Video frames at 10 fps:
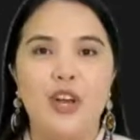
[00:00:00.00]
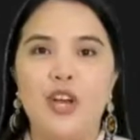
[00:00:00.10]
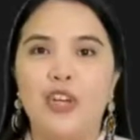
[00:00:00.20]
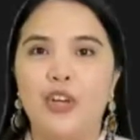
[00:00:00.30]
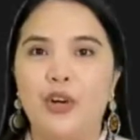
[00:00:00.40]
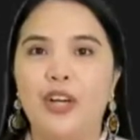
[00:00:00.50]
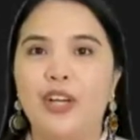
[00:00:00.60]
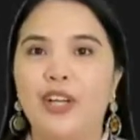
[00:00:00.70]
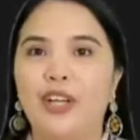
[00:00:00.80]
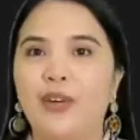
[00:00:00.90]
your
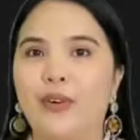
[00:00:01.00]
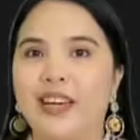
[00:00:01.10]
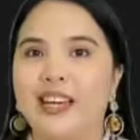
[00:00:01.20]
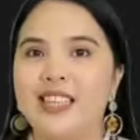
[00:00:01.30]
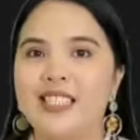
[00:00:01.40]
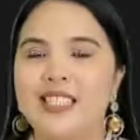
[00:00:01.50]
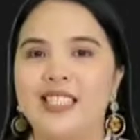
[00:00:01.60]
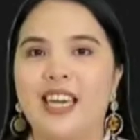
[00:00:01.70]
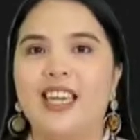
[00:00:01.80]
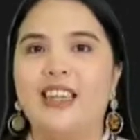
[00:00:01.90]
clue is
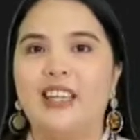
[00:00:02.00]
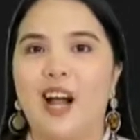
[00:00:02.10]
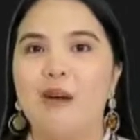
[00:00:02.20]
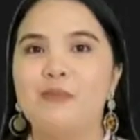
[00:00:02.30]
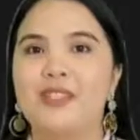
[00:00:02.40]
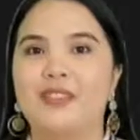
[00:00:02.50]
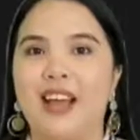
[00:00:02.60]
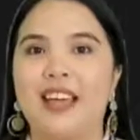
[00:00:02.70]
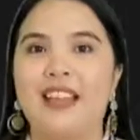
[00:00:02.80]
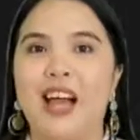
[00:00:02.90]
it comes
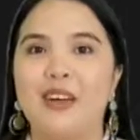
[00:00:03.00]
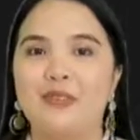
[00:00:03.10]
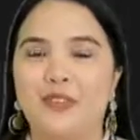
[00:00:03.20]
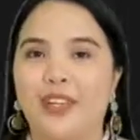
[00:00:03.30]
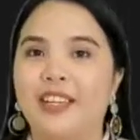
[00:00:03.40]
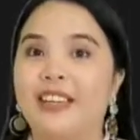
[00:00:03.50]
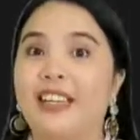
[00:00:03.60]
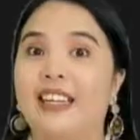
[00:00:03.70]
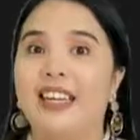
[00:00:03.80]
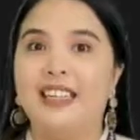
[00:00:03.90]
right after the
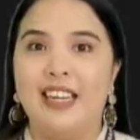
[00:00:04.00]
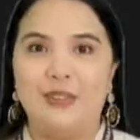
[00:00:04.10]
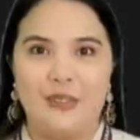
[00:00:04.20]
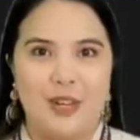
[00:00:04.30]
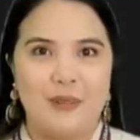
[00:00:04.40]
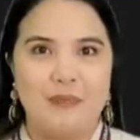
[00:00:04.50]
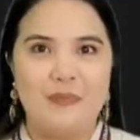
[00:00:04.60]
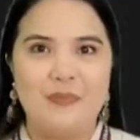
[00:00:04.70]
linking verb.